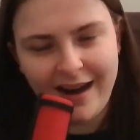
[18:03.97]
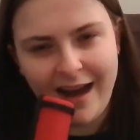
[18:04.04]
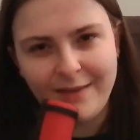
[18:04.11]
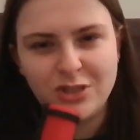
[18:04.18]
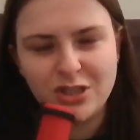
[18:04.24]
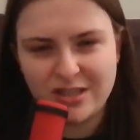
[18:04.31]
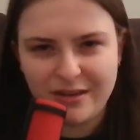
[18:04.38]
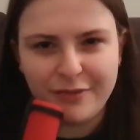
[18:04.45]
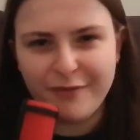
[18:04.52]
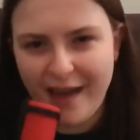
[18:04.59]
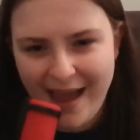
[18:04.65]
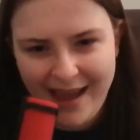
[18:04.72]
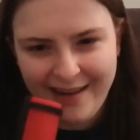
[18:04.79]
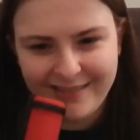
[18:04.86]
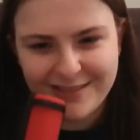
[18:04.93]
I'm just a
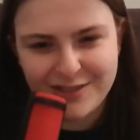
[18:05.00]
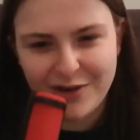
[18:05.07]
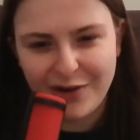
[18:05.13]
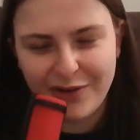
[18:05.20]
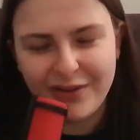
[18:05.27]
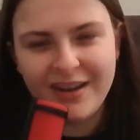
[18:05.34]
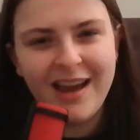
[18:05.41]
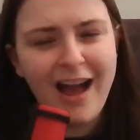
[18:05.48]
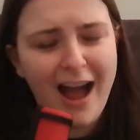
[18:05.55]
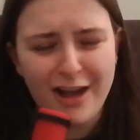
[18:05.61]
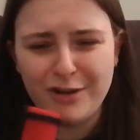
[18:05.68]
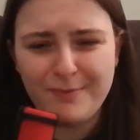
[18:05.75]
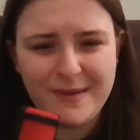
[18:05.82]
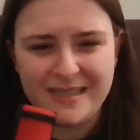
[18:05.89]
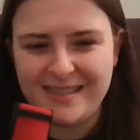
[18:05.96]
fan, so I
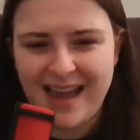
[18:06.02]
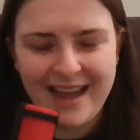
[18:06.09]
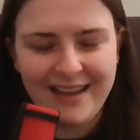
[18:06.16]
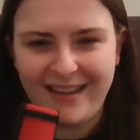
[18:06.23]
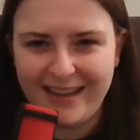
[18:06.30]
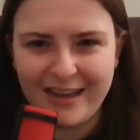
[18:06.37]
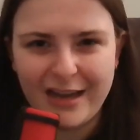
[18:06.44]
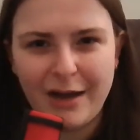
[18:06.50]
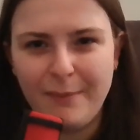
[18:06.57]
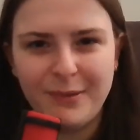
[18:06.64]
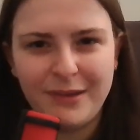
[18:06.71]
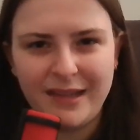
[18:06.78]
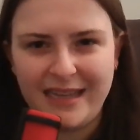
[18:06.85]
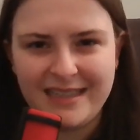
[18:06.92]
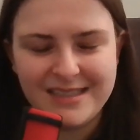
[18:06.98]
could be saying like
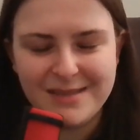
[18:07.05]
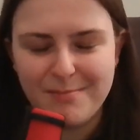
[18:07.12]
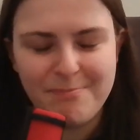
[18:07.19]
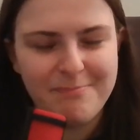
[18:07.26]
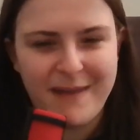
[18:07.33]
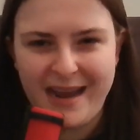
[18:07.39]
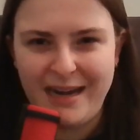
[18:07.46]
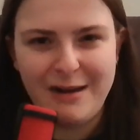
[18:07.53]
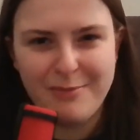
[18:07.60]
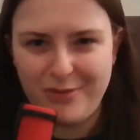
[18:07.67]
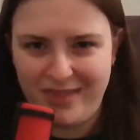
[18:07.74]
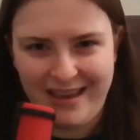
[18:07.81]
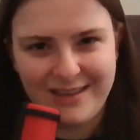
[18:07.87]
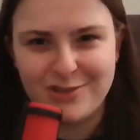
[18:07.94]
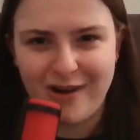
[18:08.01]
complete made up
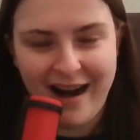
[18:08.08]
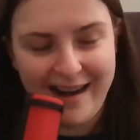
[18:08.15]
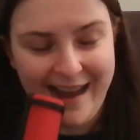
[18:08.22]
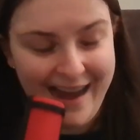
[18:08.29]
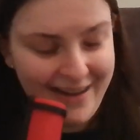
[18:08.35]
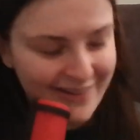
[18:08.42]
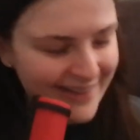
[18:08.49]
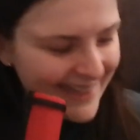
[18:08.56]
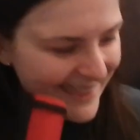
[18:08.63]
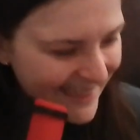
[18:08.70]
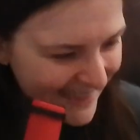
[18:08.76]
things right now.